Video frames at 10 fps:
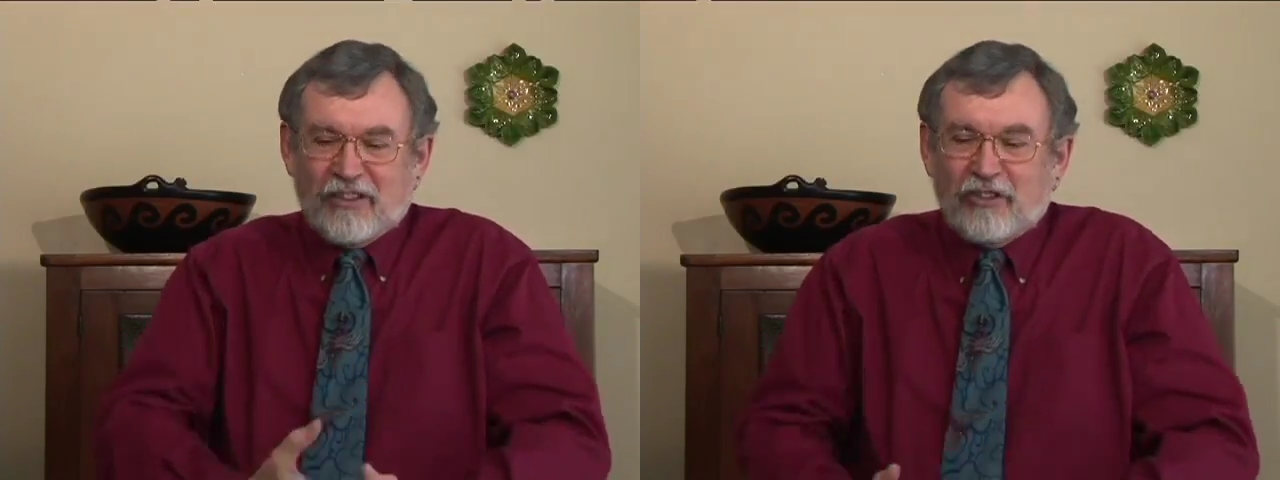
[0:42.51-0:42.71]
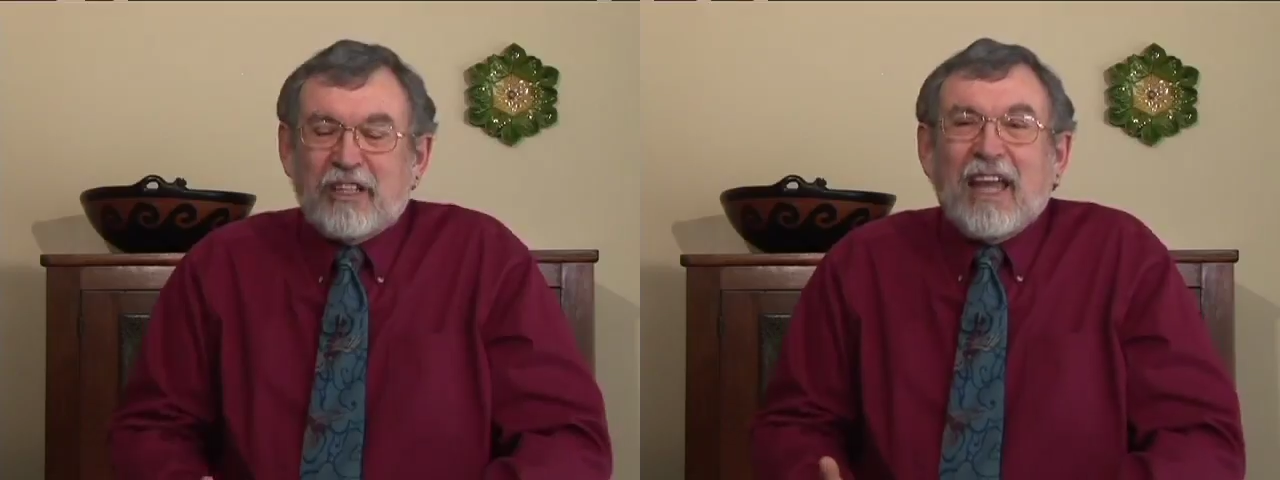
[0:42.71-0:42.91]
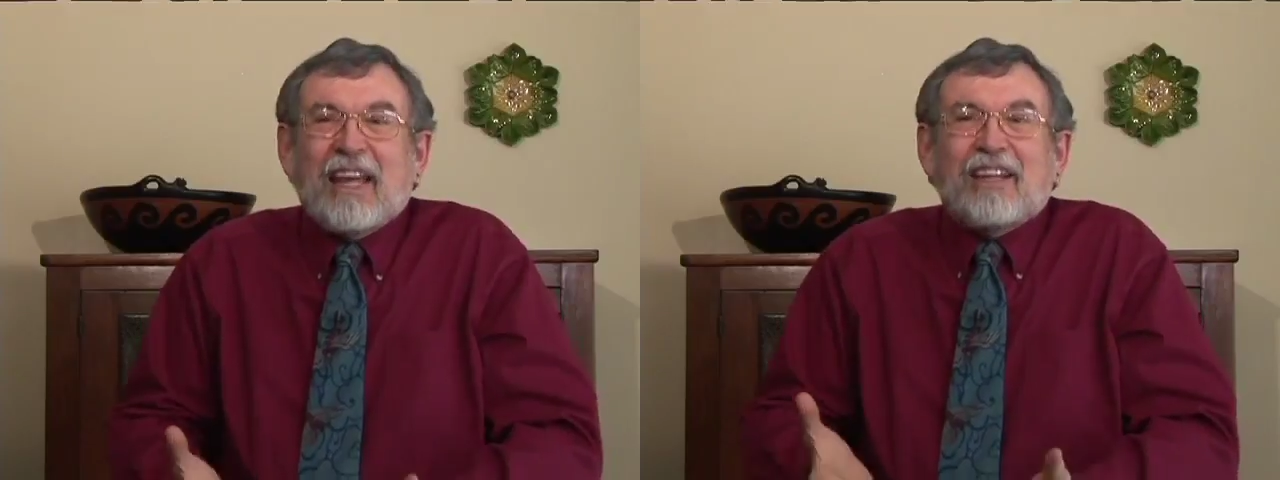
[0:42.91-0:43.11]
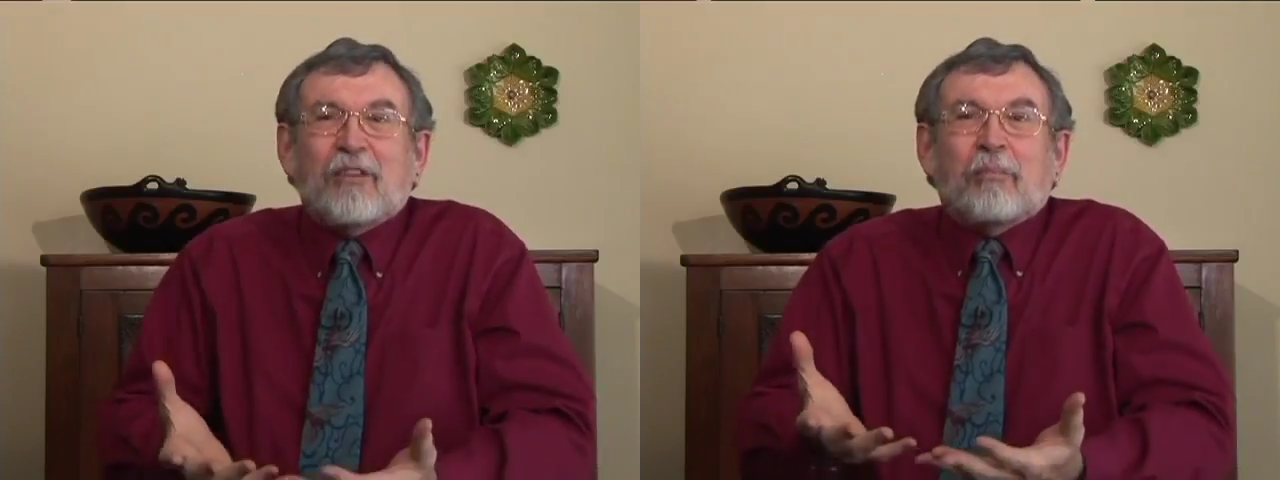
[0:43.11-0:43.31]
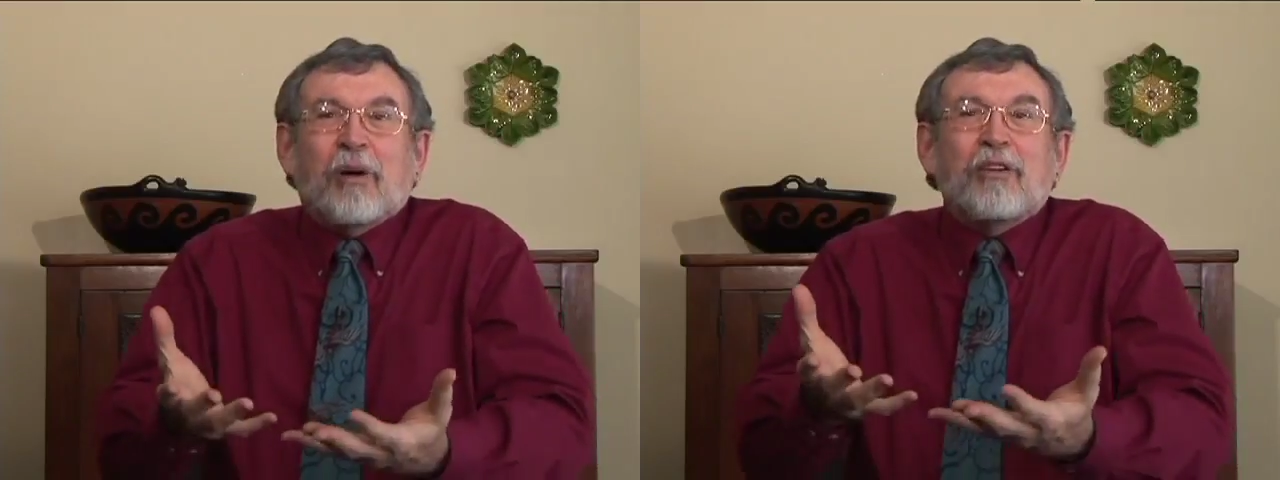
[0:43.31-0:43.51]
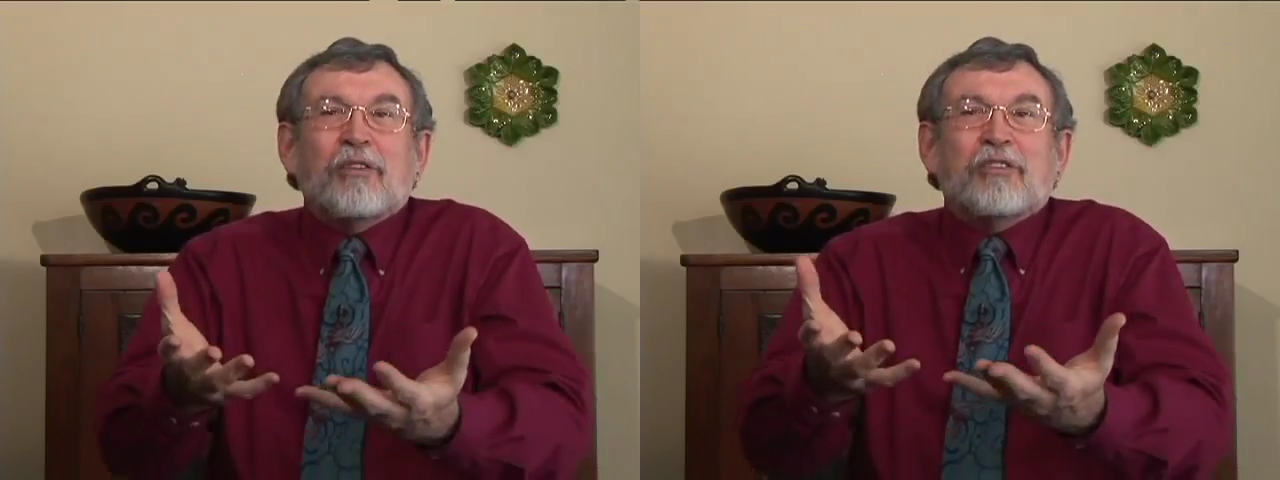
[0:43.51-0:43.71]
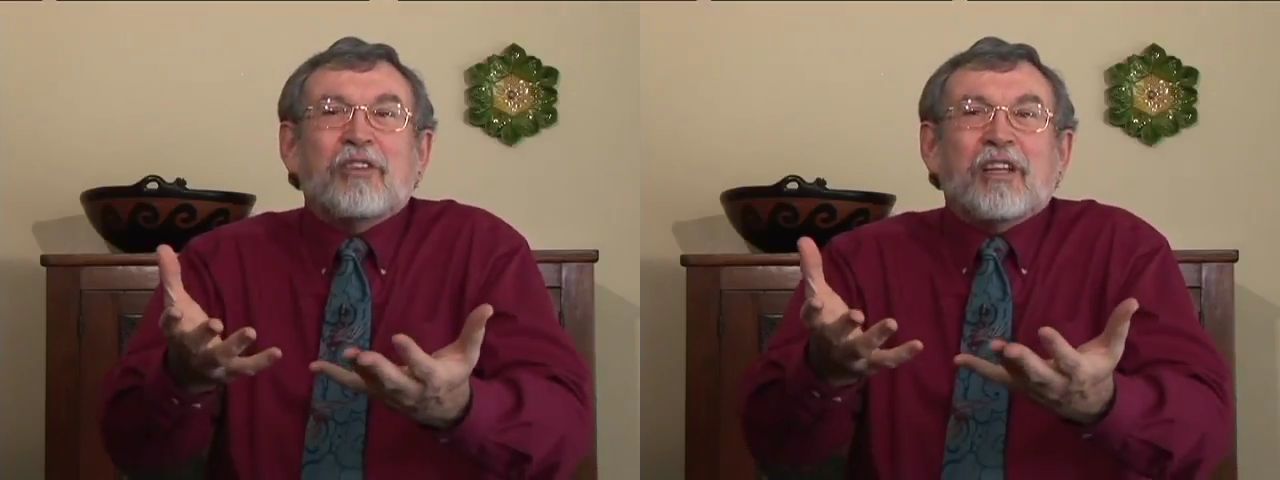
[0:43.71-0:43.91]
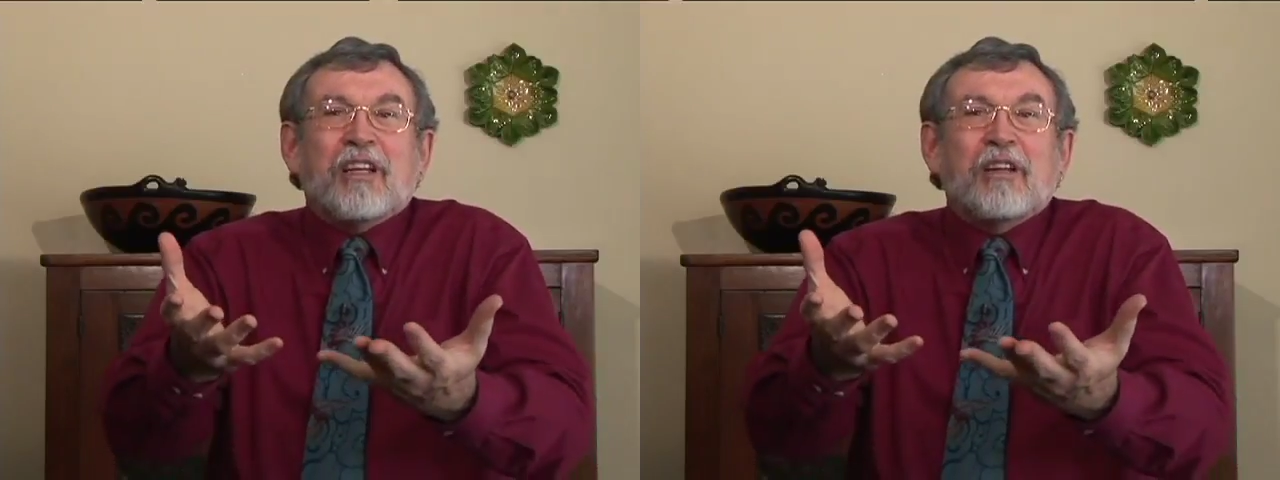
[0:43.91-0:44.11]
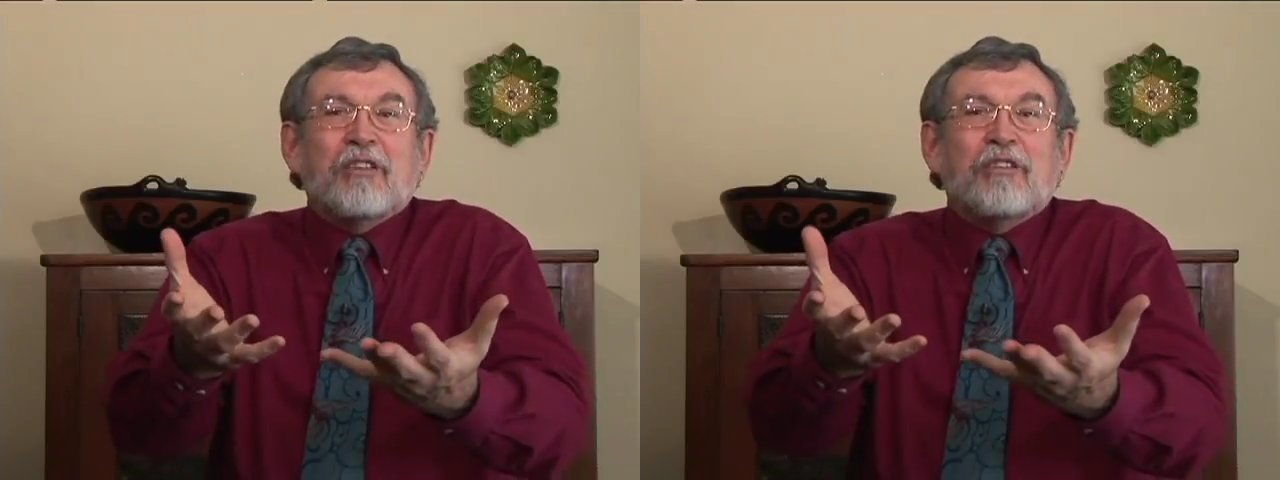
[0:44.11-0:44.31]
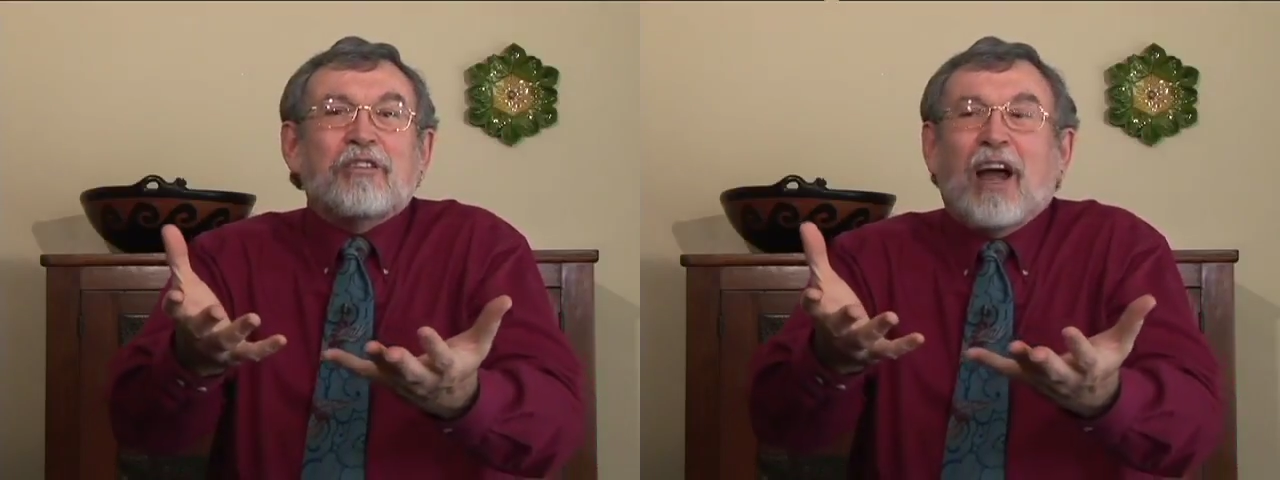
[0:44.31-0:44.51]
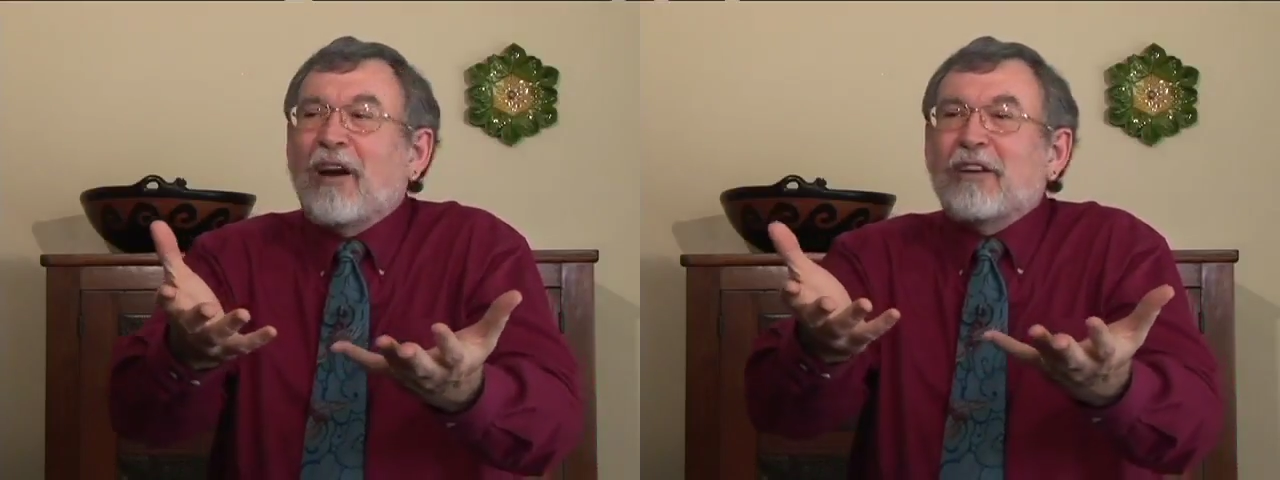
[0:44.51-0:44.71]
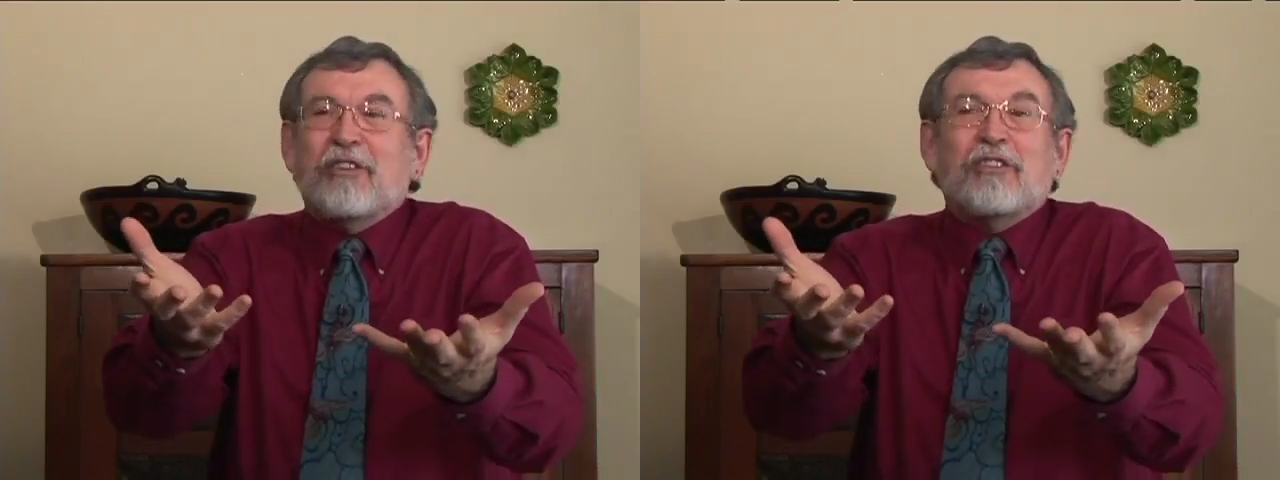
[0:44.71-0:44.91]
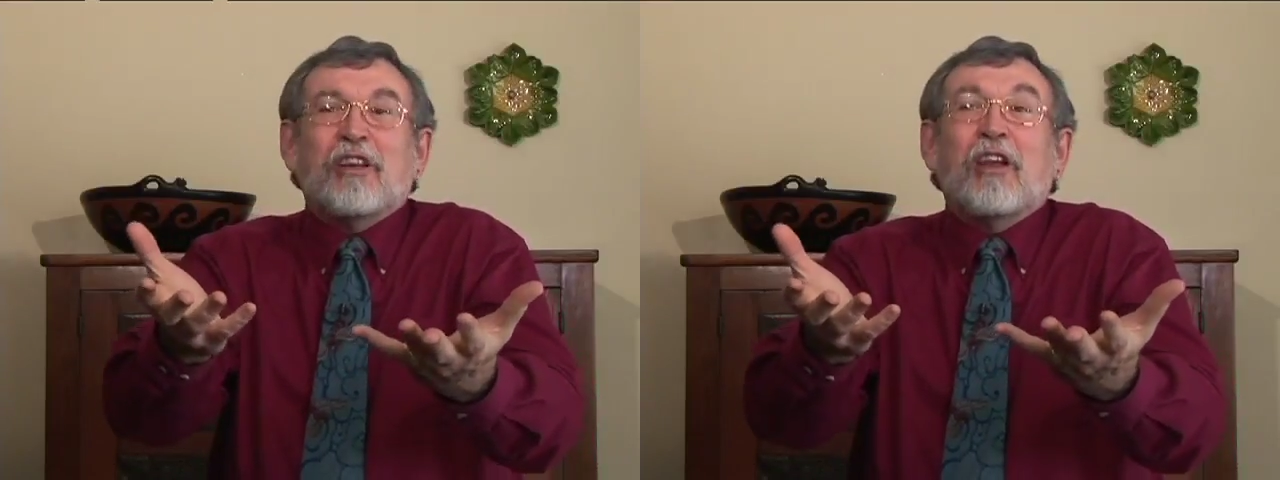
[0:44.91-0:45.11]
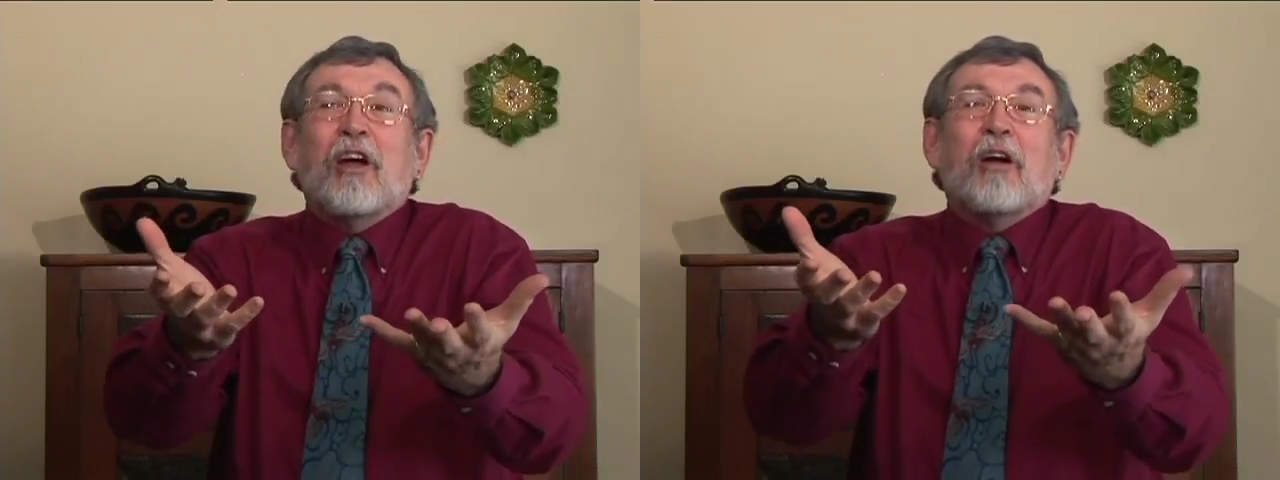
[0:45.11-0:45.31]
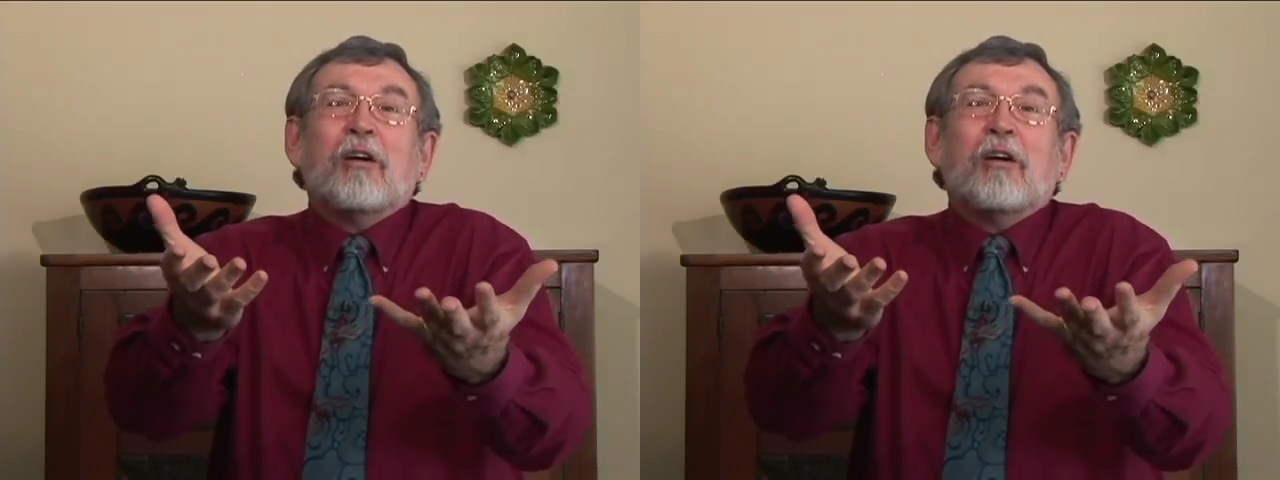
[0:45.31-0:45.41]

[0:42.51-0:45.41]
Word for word: She handed the bundle to the Czar, and she said,